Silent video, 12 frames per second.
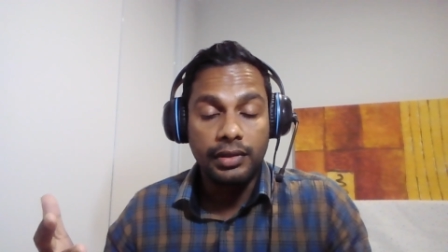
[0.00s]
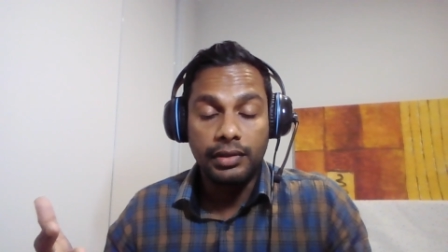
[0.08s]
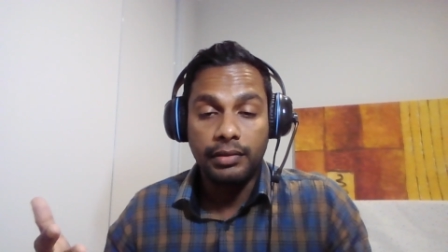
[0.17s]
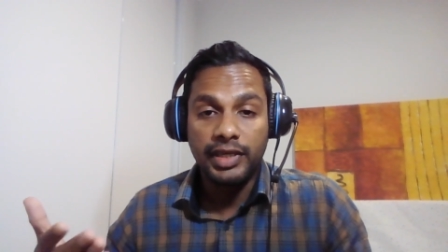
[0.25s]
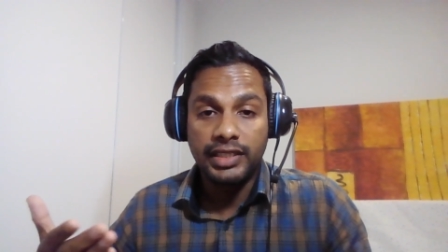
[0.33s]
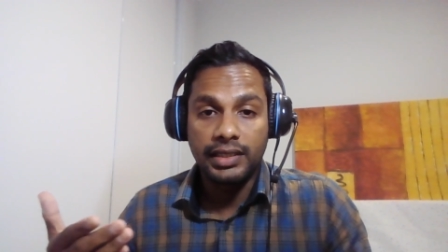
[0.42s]

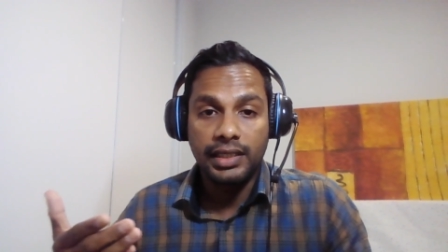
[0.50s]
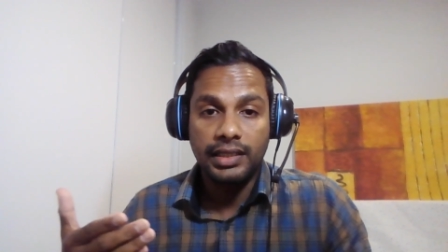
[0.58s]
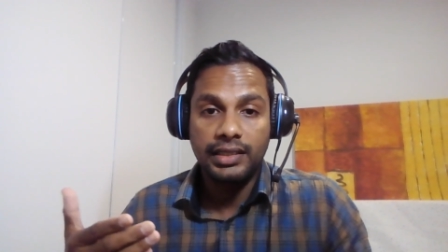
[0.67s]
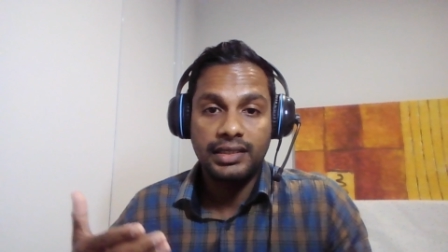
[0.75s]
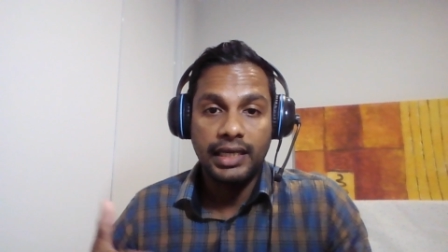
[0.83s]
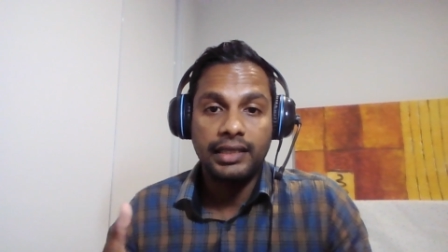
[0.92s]
basically
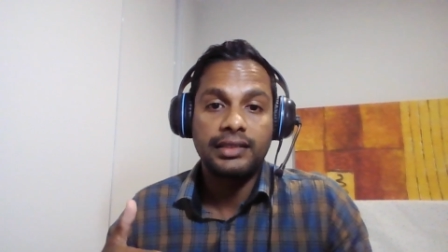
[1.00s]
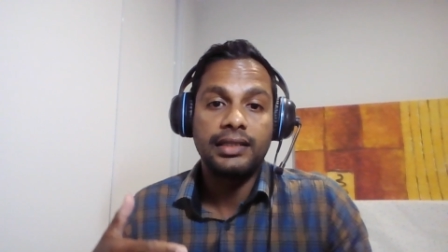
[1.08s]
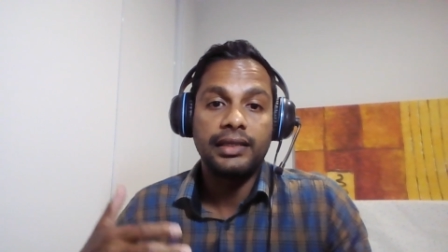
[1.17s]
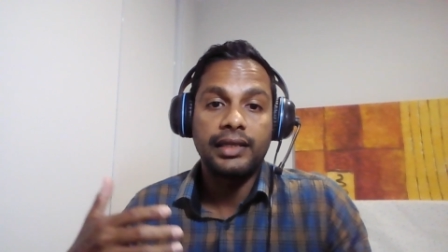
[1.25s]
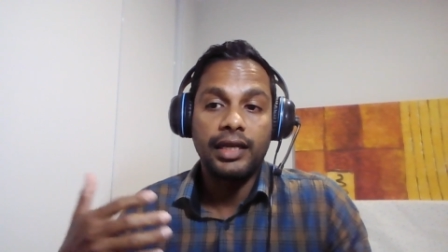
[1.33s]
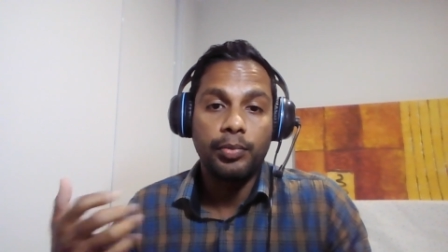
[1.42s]

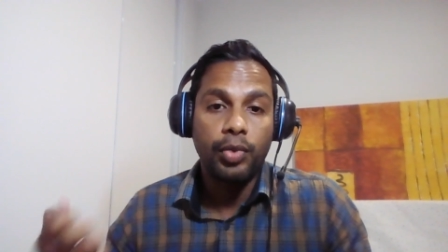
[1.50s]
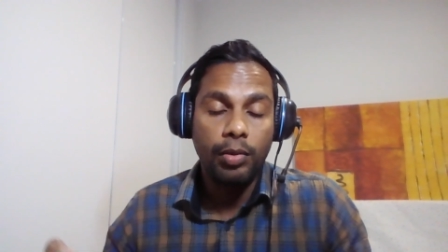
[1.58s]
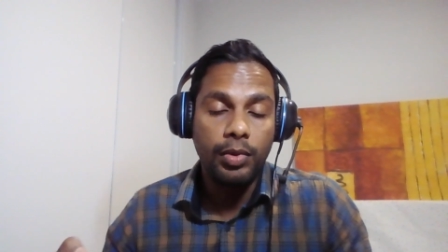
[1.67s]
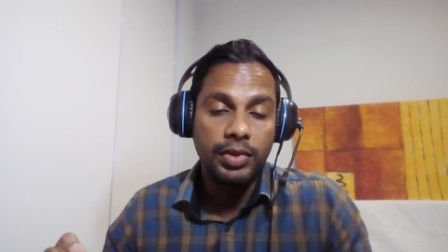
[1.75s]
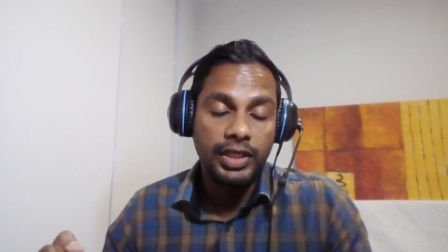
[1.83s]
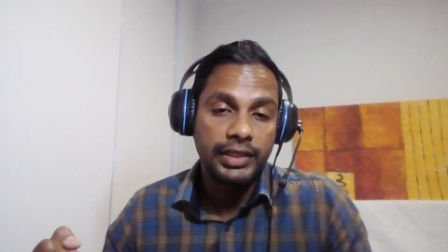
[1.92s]
statistics and
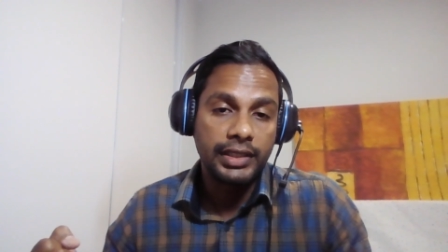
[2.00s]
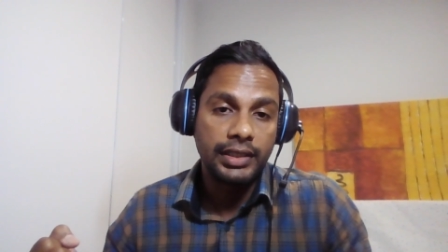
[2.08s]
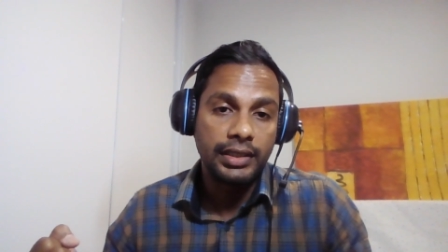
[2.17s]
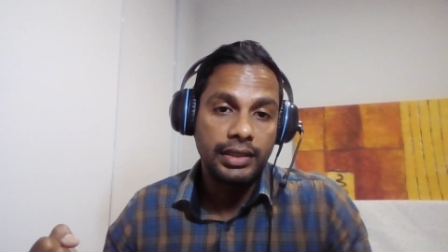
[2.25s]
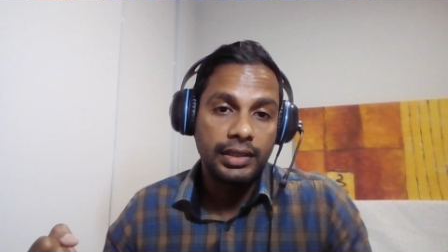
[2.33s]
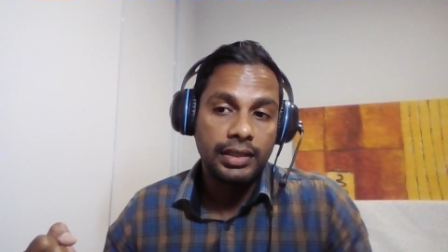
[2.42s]

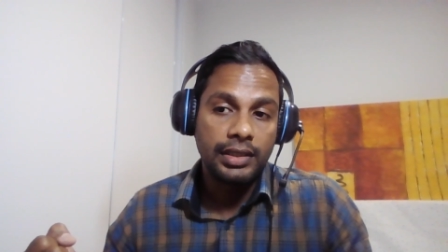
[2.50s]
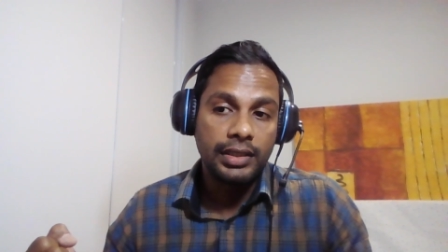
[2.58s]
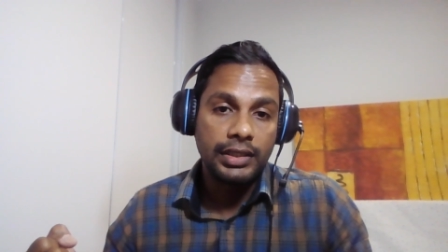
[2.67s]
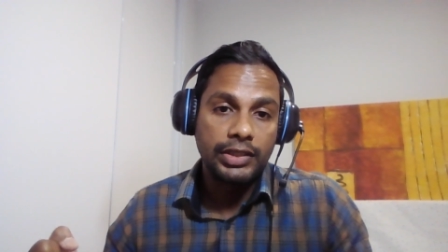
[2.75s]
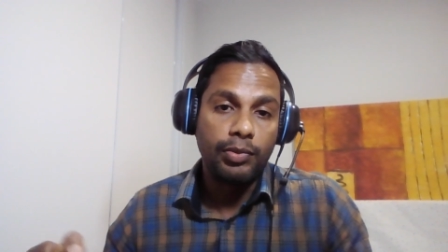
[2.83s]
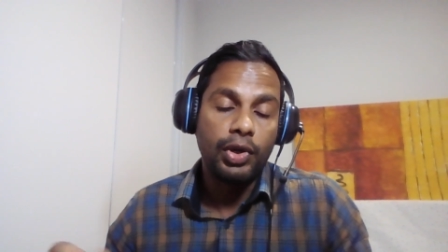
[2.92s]
probability
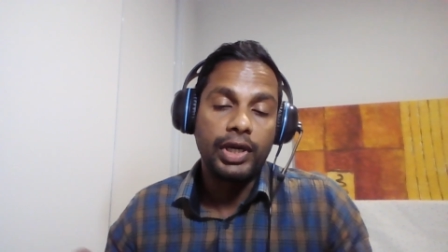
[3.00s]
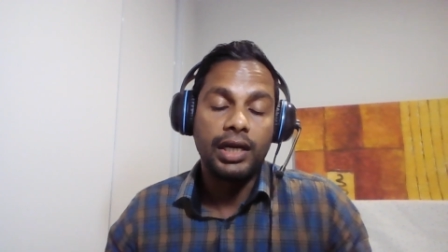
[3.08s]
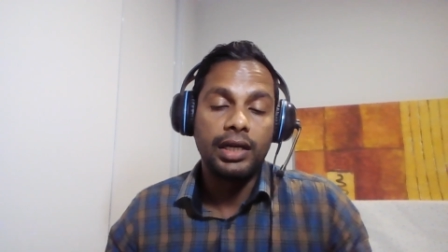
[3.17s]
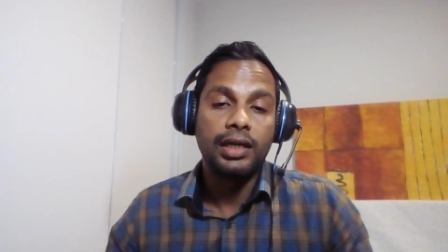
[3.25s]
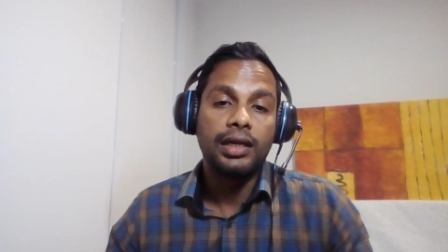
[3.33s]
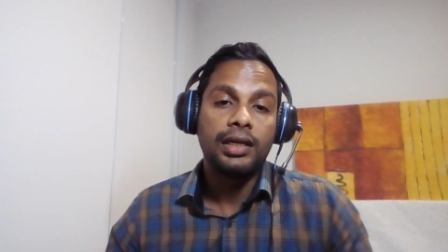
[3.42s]
to
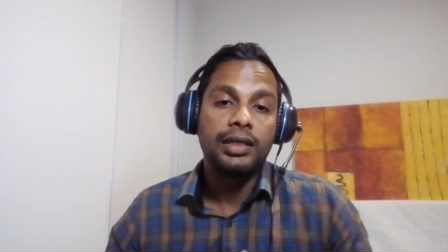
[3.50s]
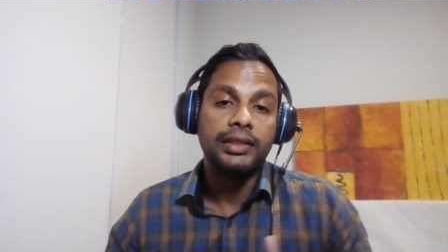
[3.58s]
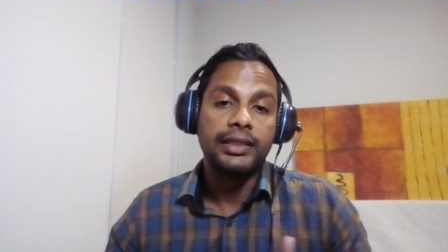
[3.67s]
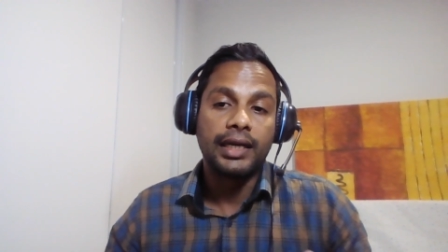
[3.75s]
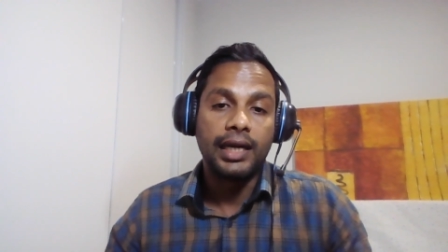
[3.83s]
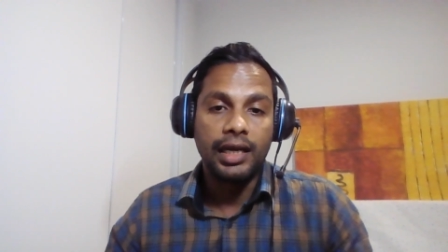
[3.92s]
model the
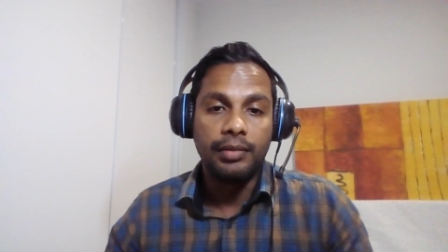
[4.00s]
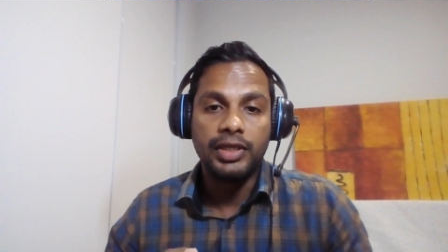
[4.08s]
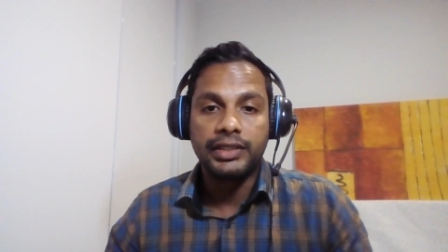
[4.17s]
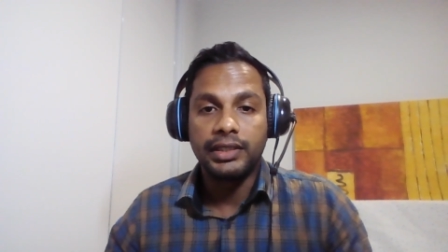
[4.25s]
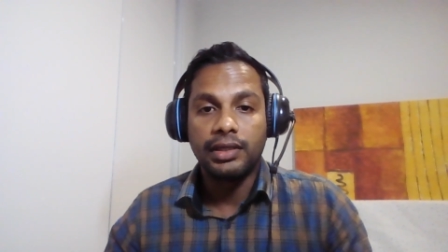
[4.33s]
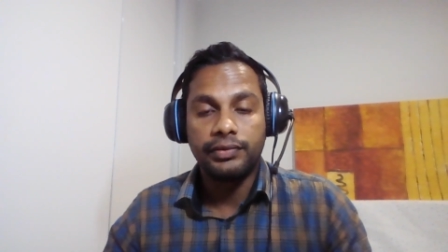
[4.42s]

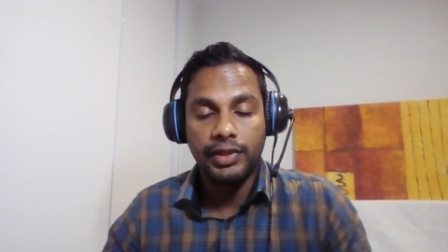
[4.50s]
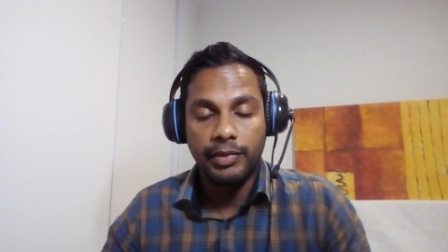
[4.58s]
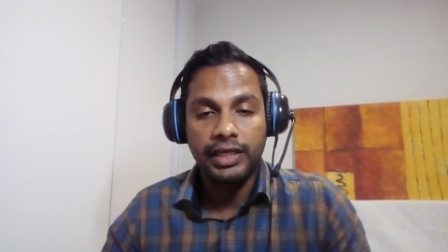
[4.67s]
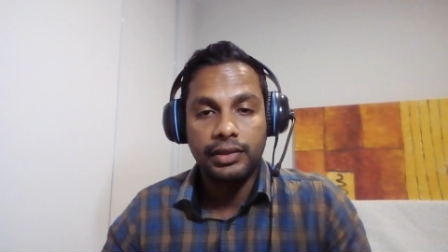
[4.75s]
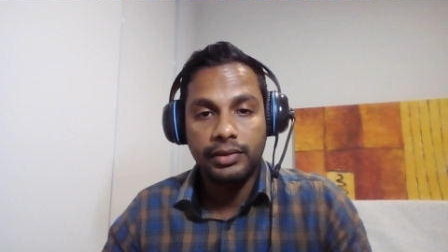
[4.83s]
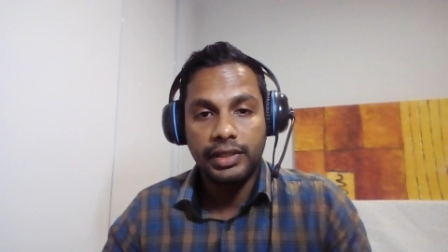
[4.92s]
reliability of the
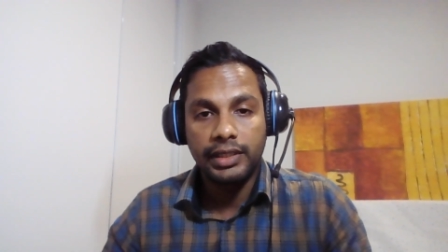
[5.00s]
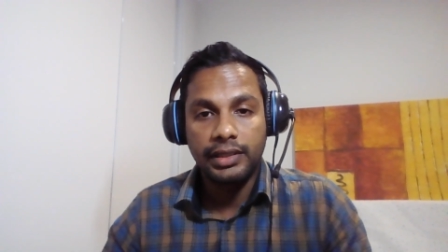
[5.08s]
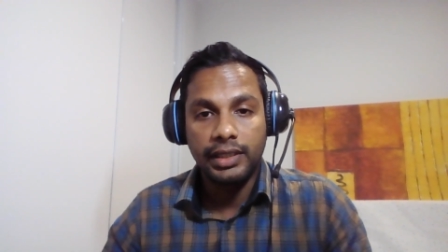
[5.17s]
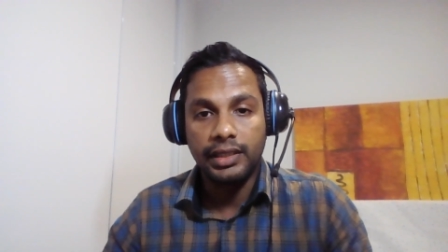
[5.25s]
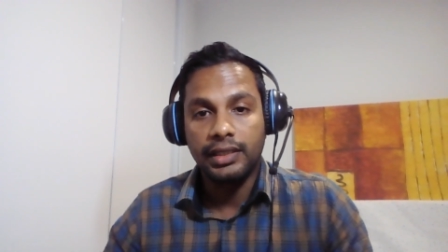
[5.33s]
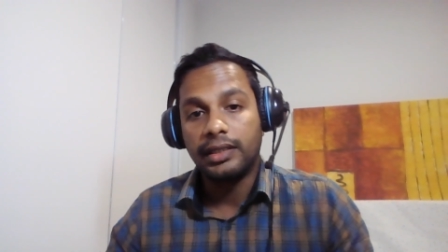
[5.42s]
microgrid
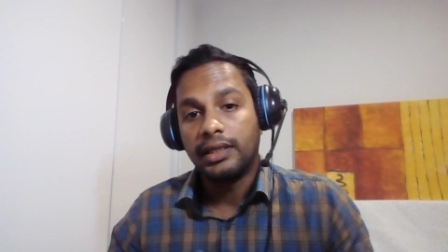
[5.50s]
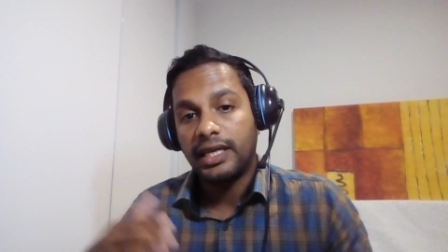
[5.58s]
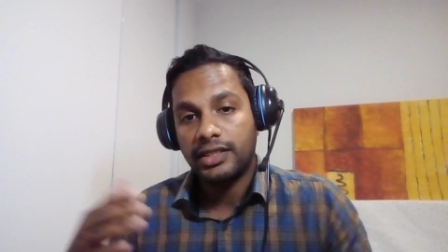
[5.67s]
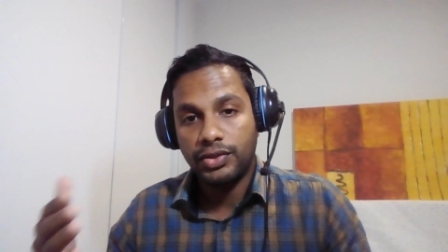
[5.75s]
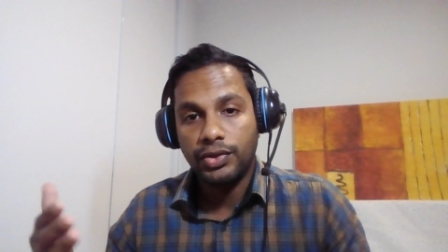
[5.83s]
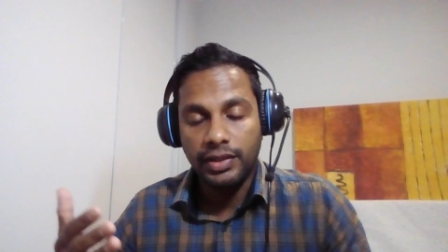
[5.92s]
in
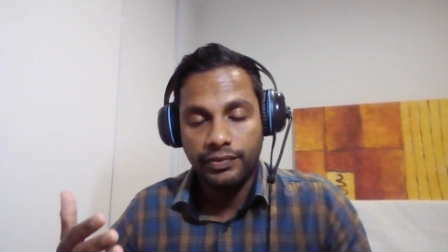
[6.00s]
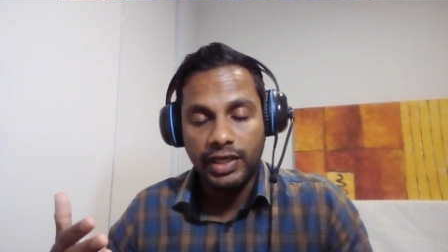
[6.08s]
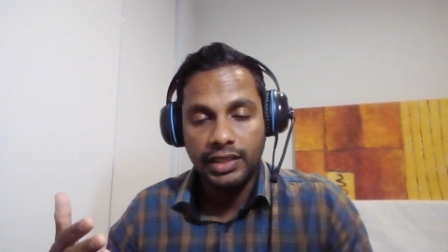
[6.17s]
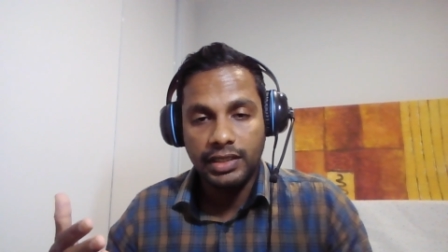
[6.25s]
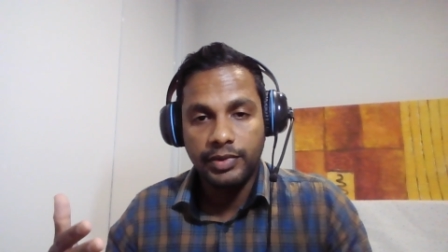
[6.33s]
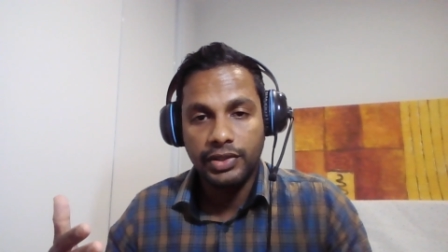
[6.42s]
next 25
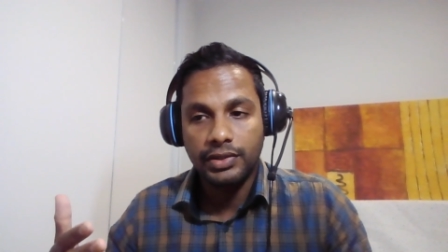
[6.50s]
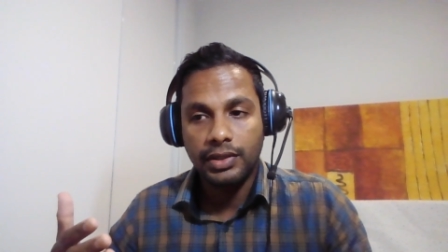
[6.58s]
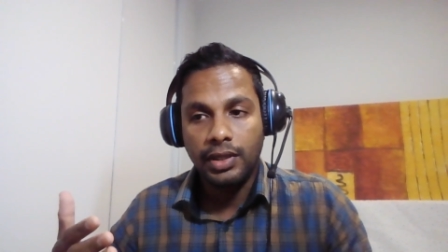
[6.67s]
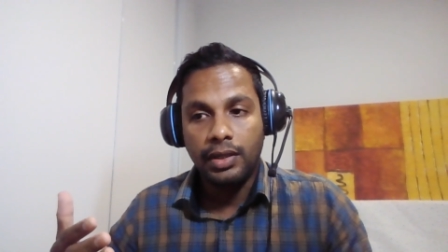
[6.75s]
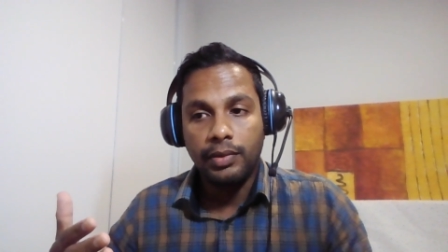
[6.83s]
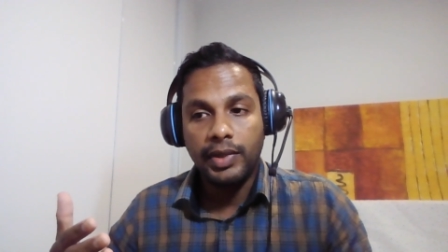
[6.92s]
years. Because
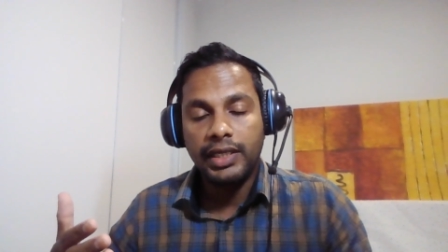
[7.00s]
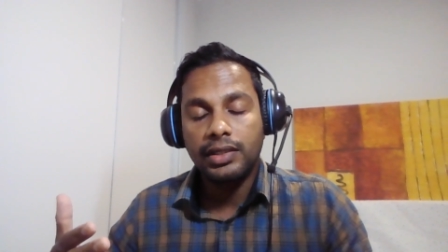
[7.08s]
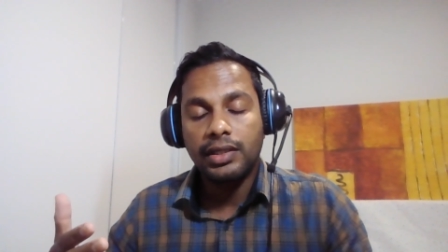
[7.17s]
when